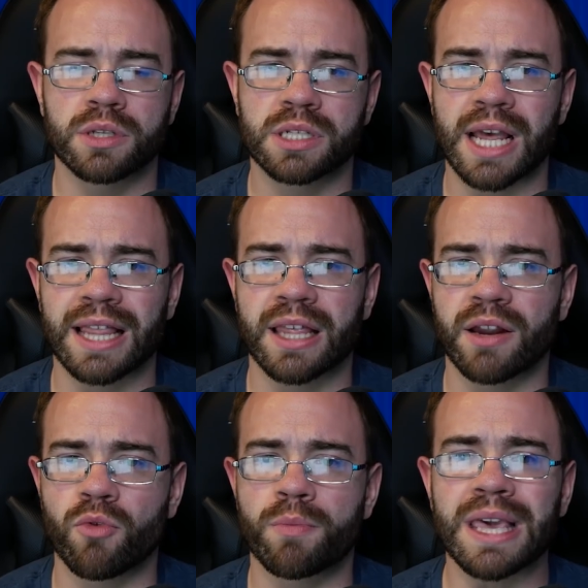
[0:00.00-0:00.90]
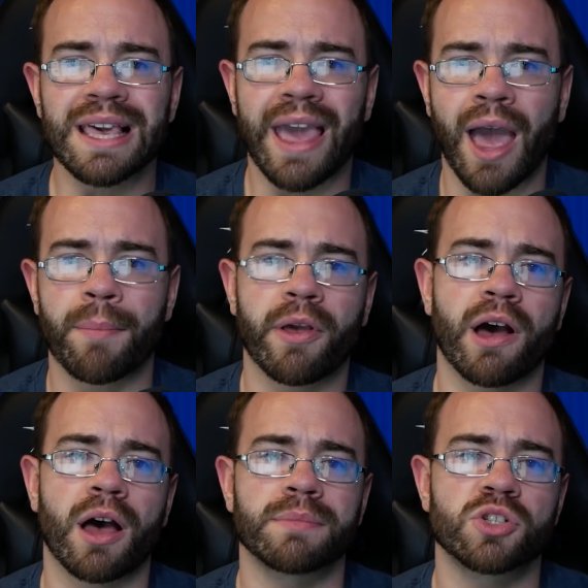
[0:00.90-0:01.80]
saying that it will be
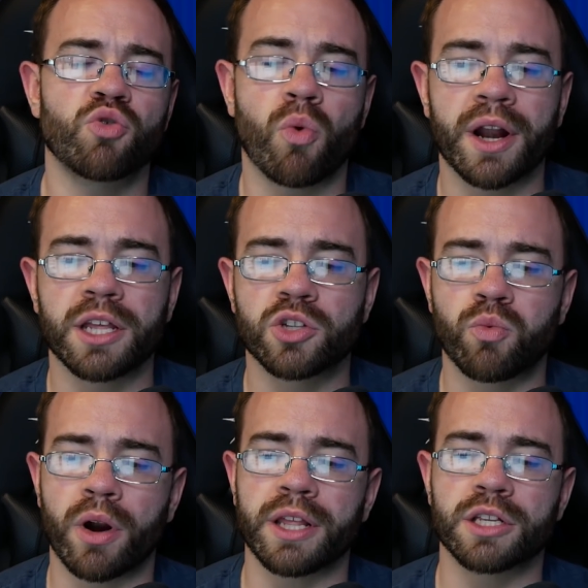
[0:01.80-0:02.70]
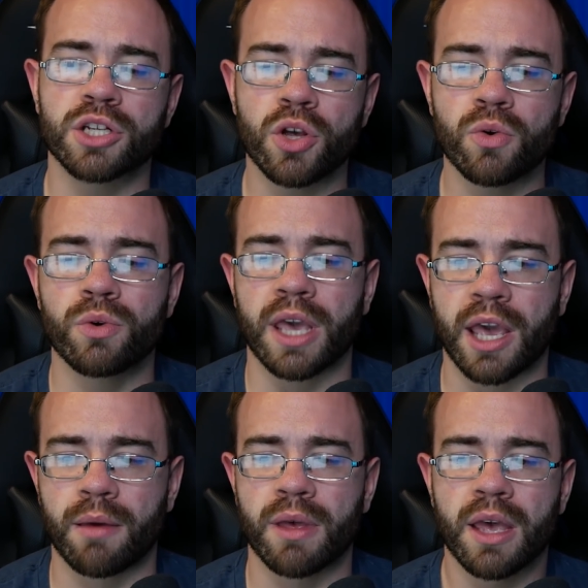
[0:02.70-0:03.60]
Capcom's 2022
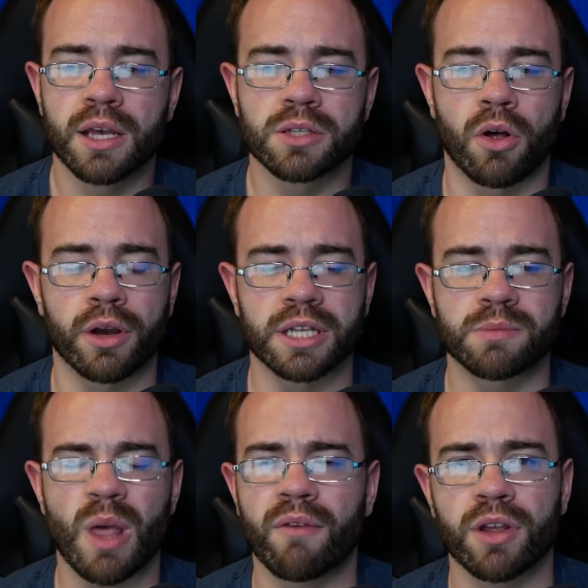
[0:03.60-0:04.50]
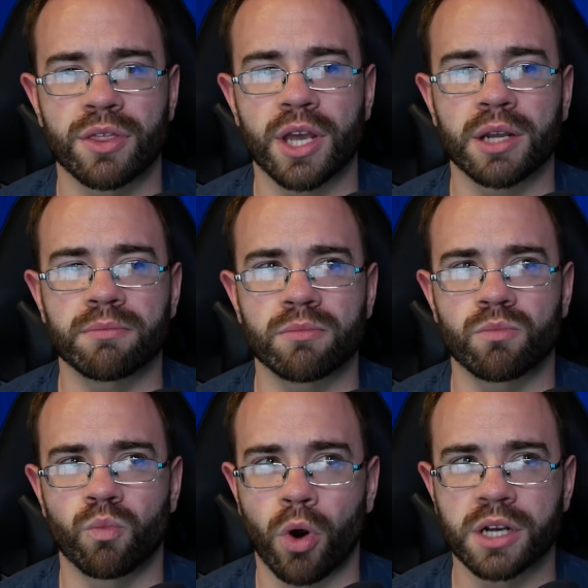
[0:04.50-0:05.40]
game as long as everything
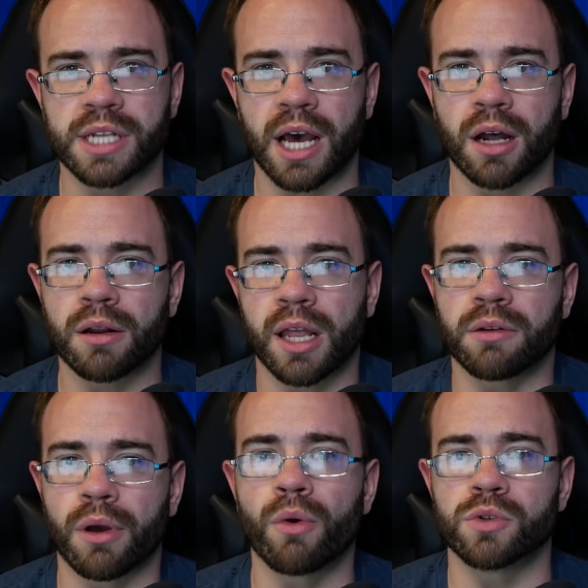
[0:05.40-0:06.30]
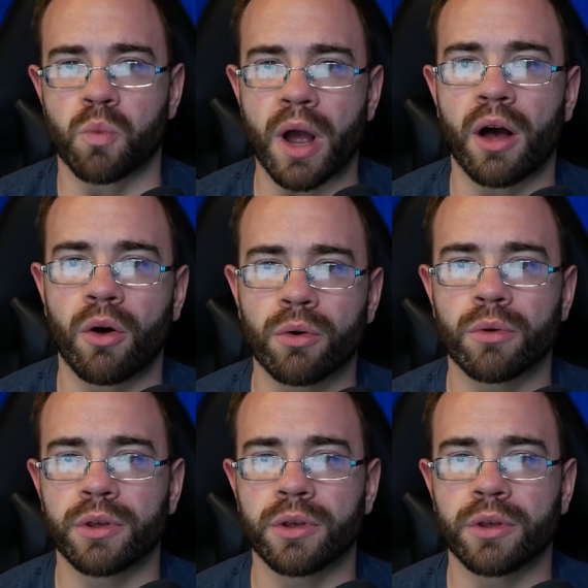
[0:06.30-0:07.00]
works out and goes well.